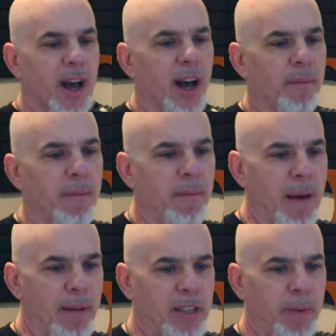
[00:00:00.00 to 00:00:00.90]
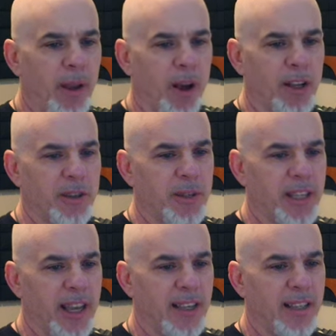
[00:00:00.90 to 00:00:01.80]
Um, MSP also
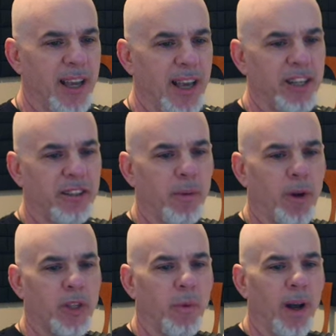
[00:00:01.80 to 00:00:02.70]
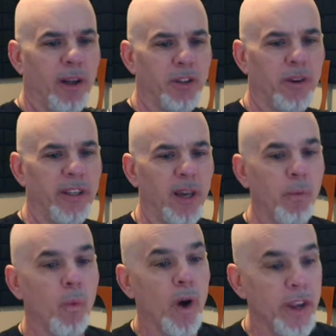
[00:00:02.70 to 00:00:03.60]
says uh, actually works well drawing
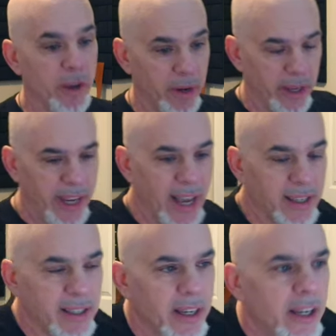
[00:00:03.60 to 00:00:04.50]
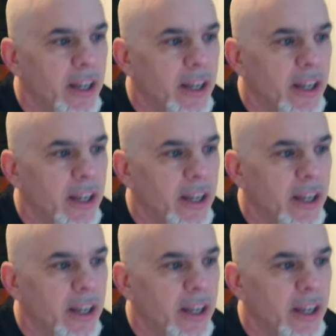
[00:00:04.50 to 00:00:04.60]
down one unit. Yes,